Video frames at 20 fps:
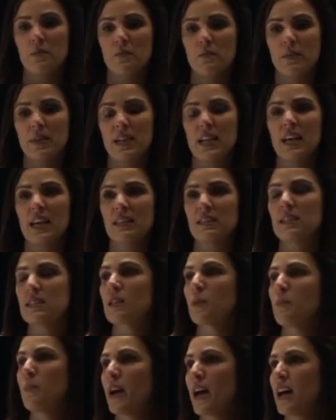but he had this
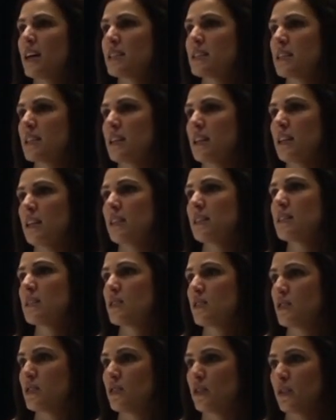capacity
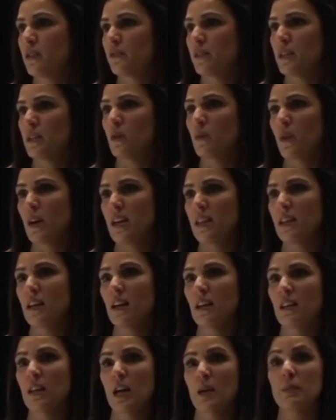to serve in a way that
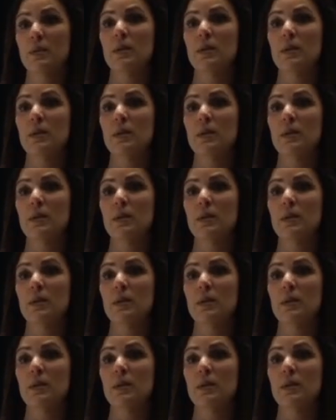a lot of